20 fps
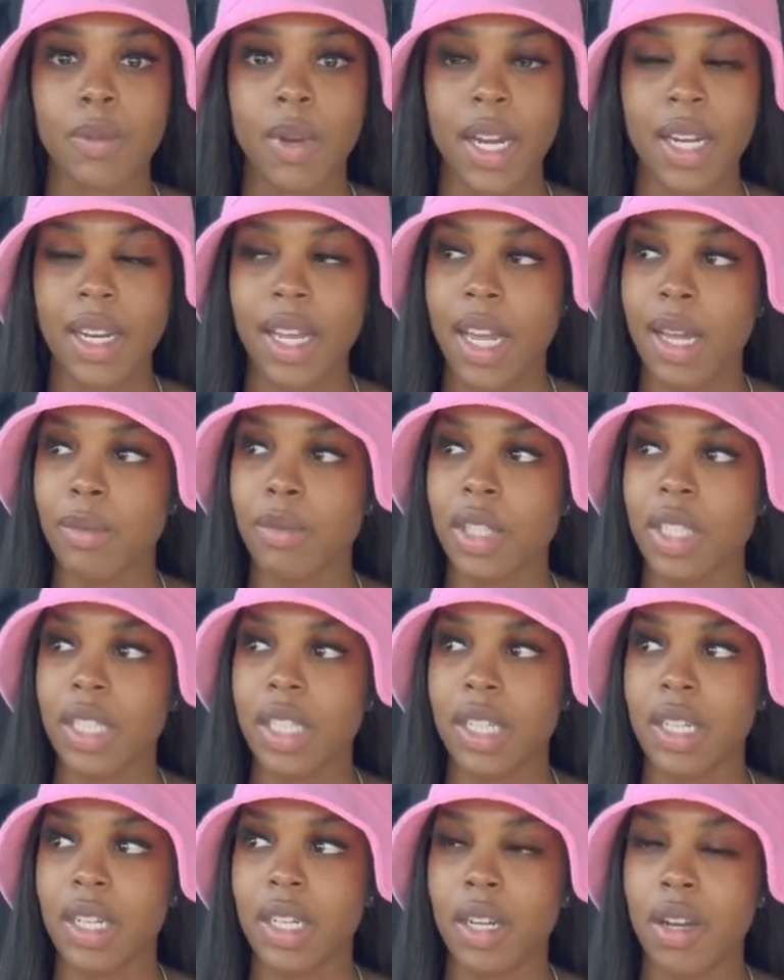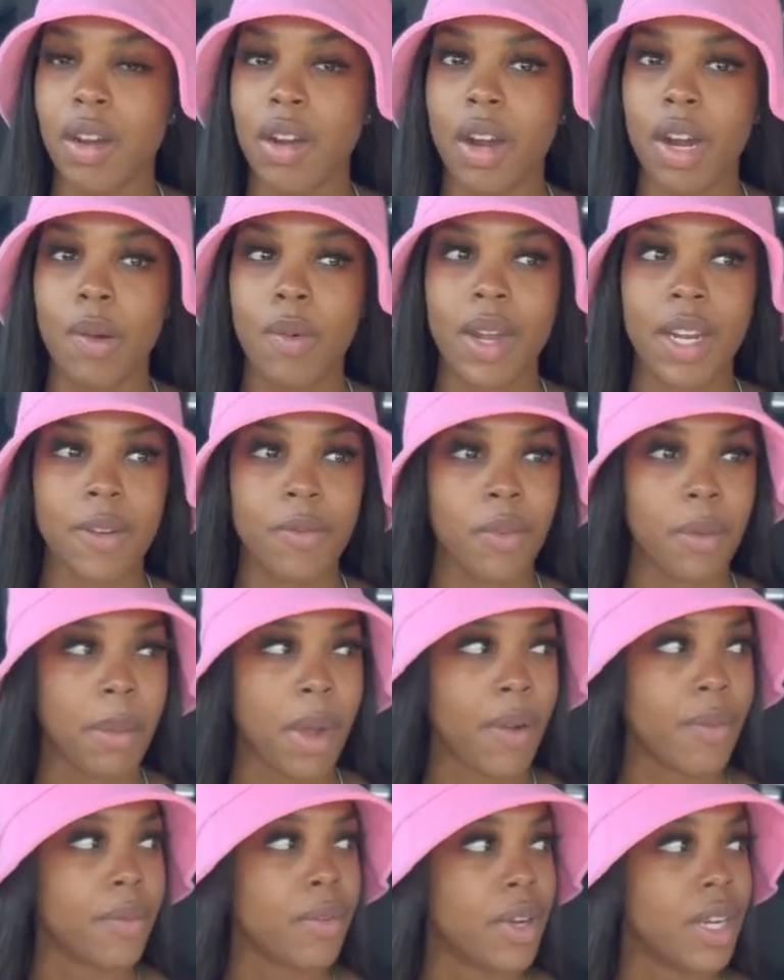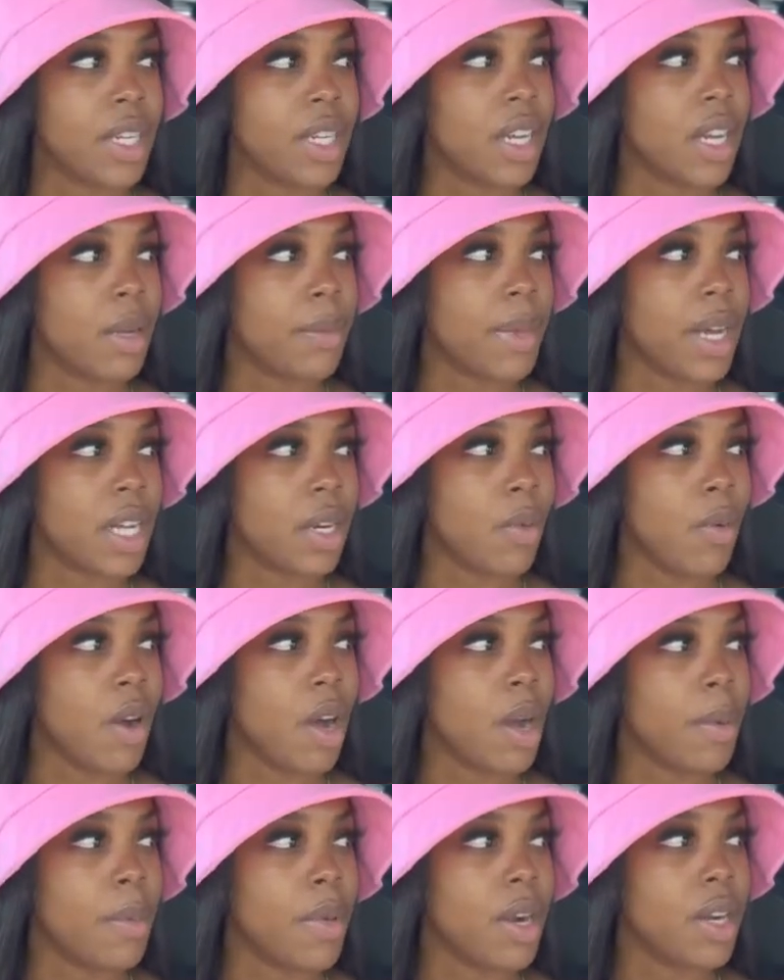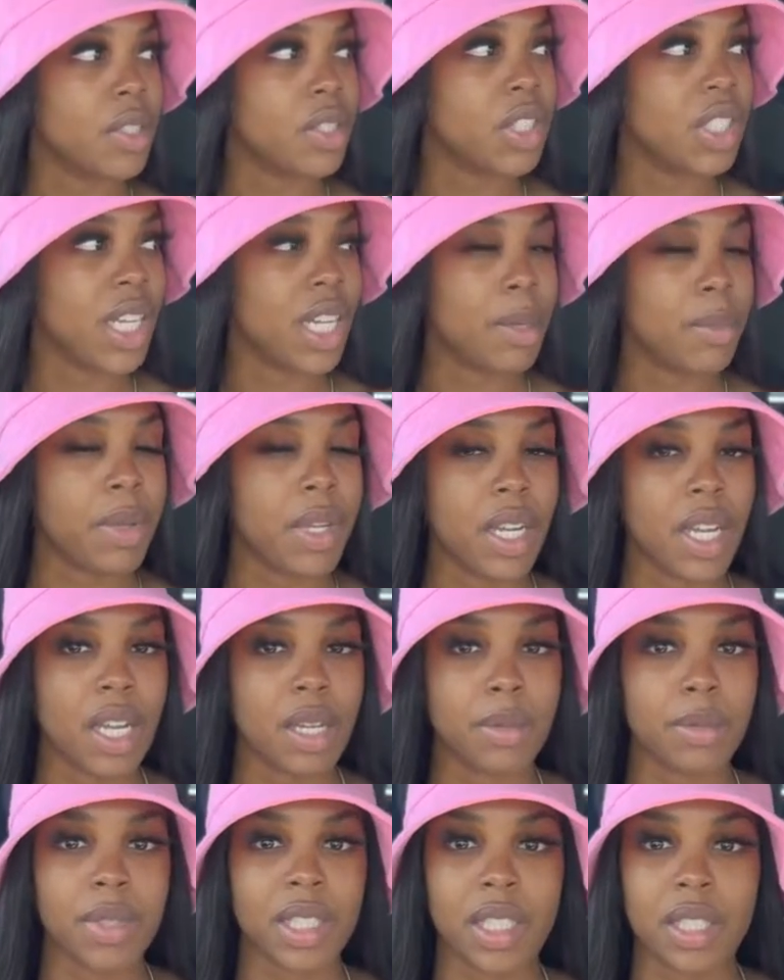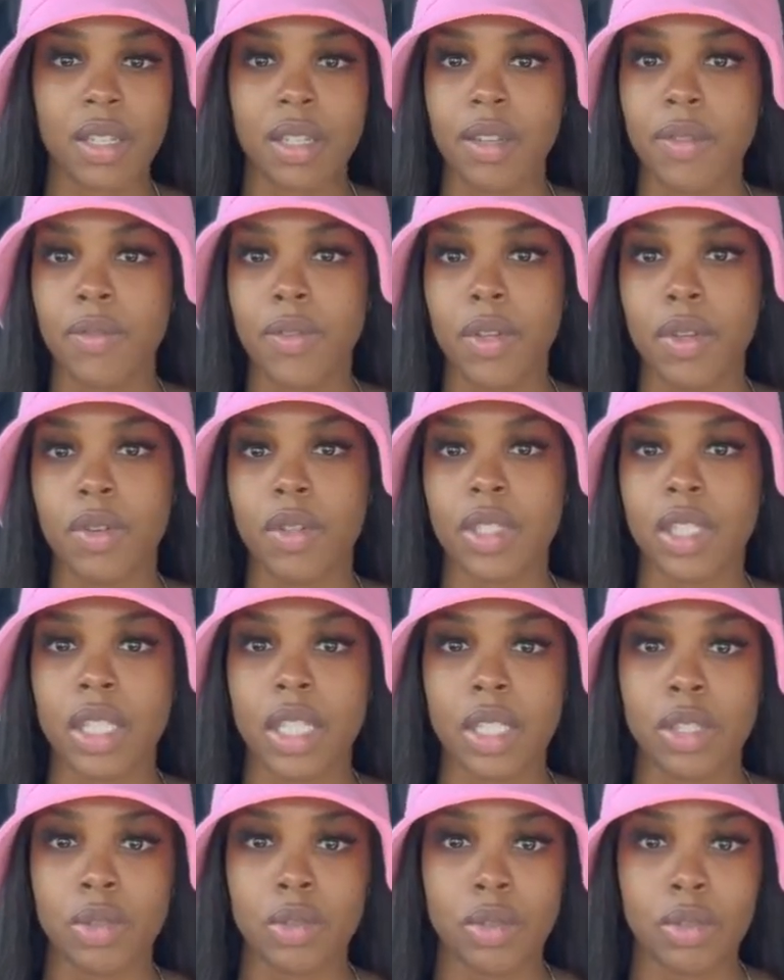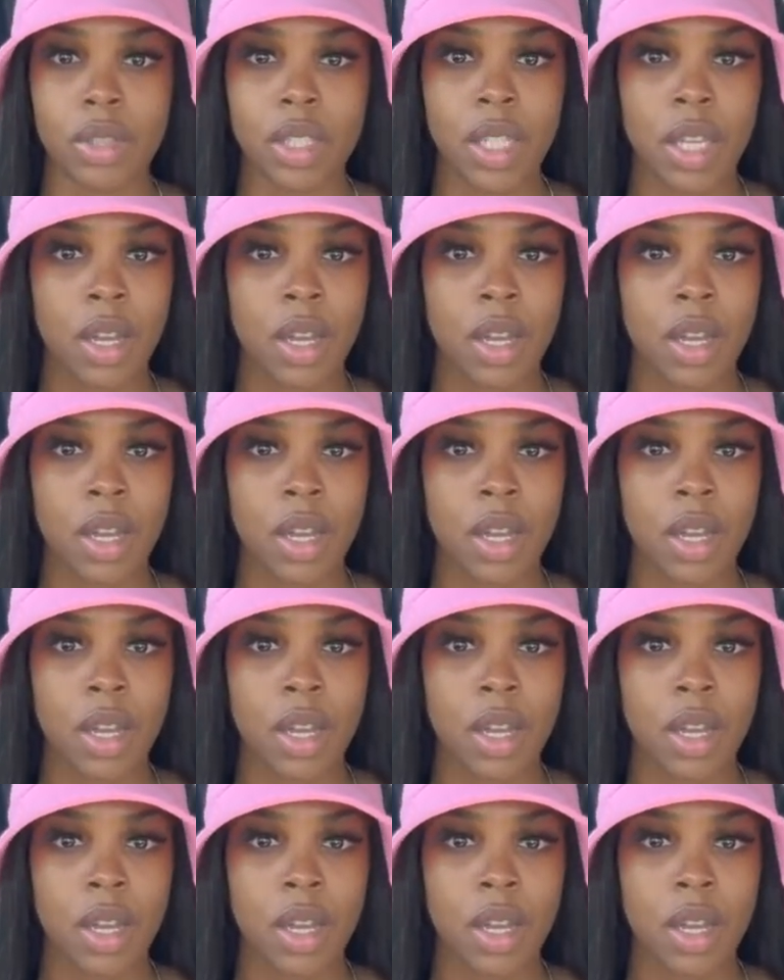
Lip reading: Right now, I'm just sitting in the car waiting for my friend to come out of Walmart. She had to pick up a few essentials.